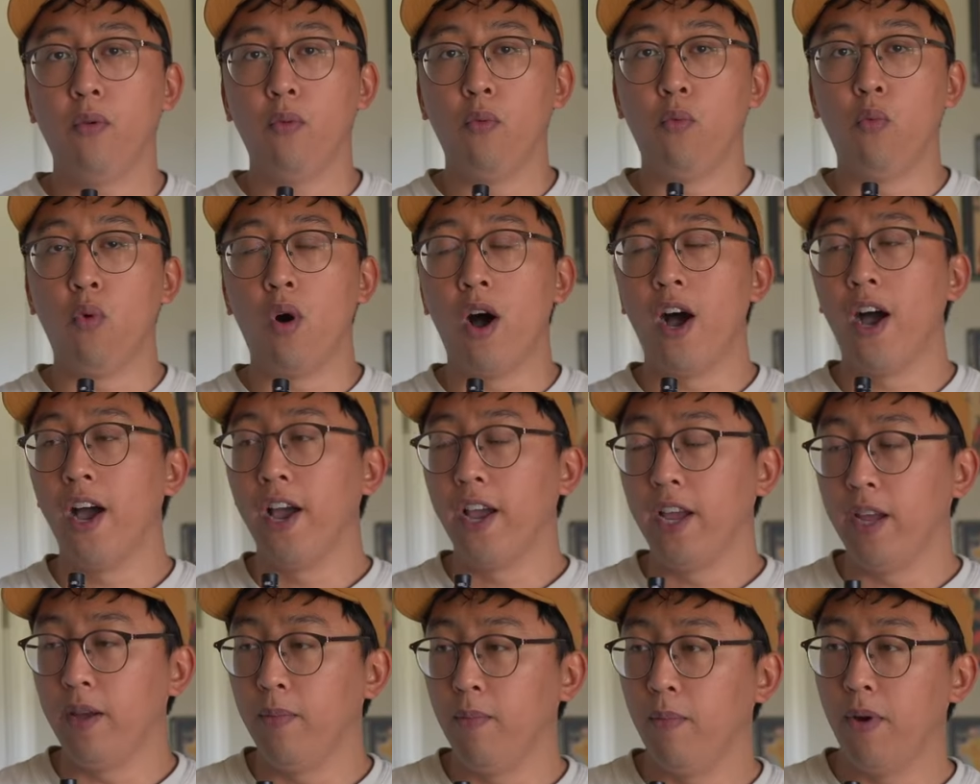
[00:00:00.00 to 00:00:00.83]

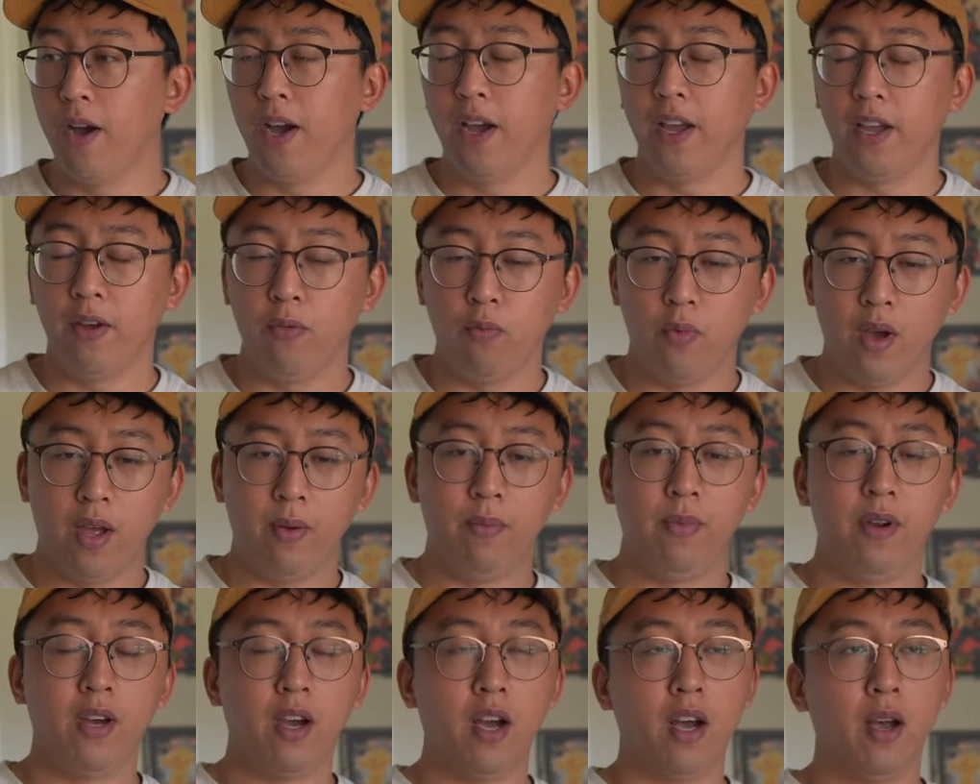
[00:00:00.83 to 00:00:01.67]
why my
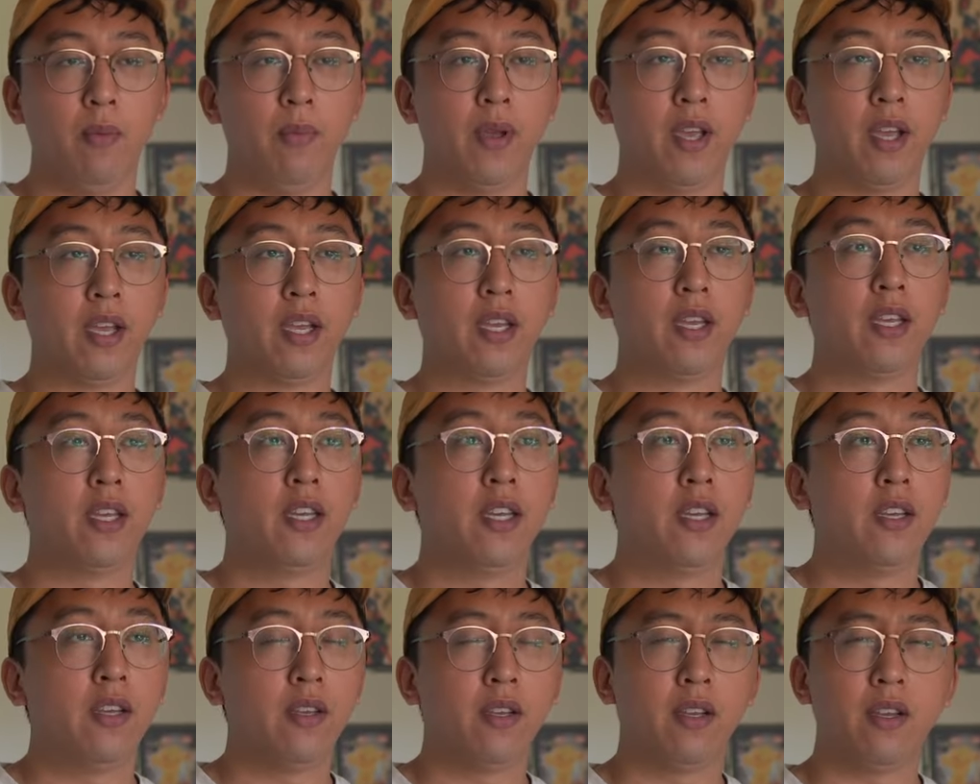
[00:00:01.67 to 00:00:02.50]
webcomic
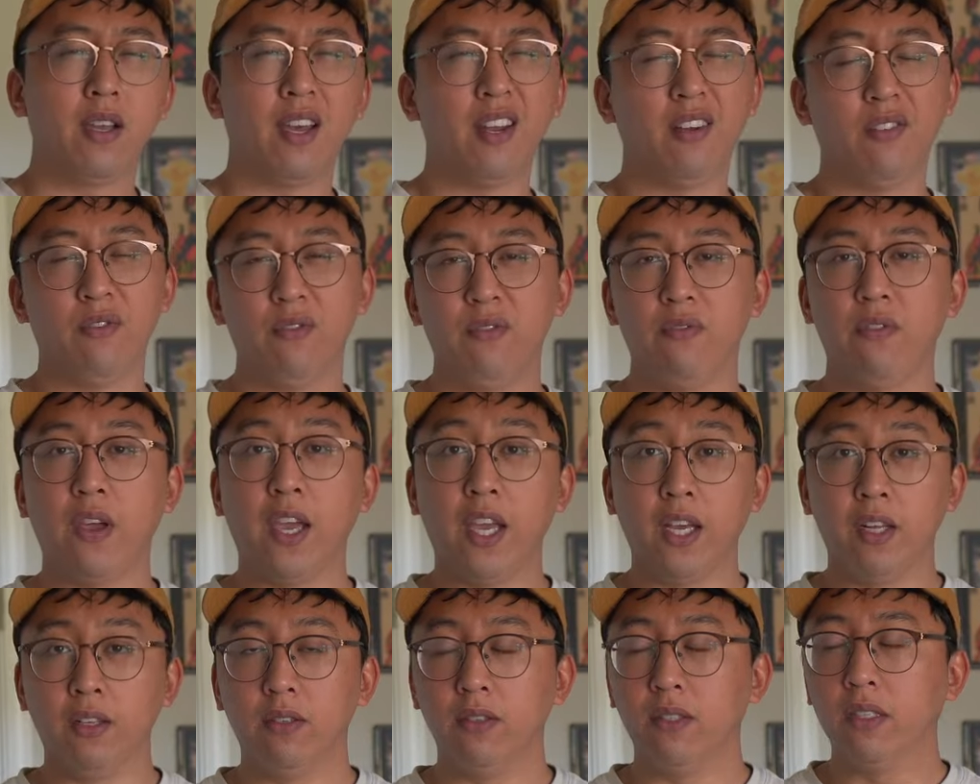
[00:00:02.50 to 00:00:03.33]
kind of
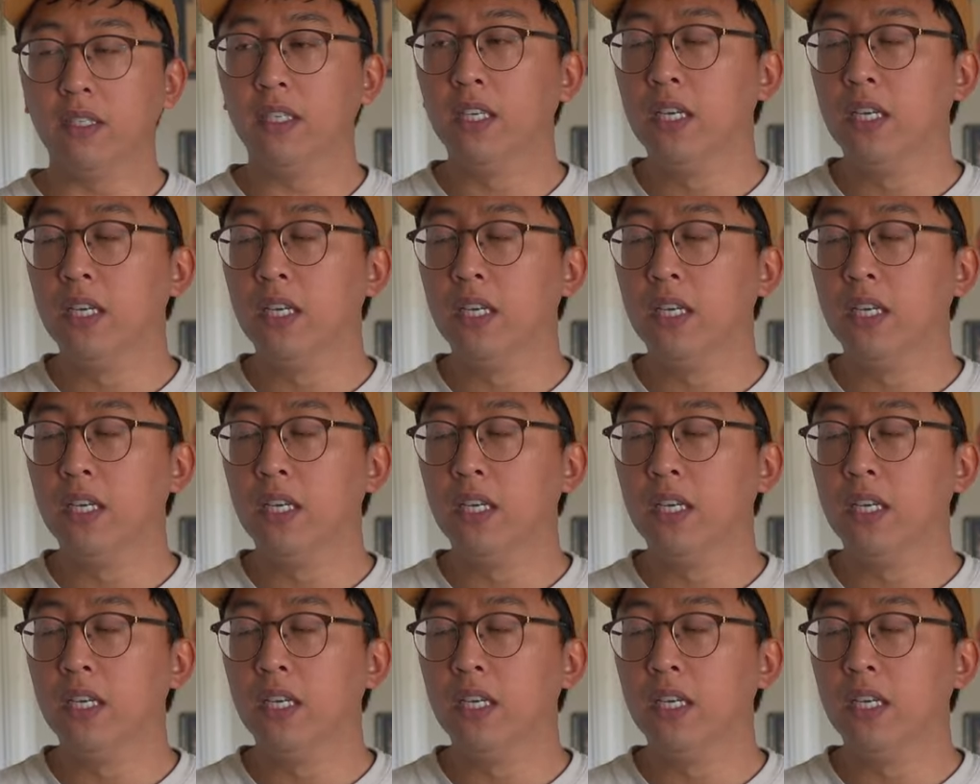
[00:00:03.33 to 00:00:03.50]
failed.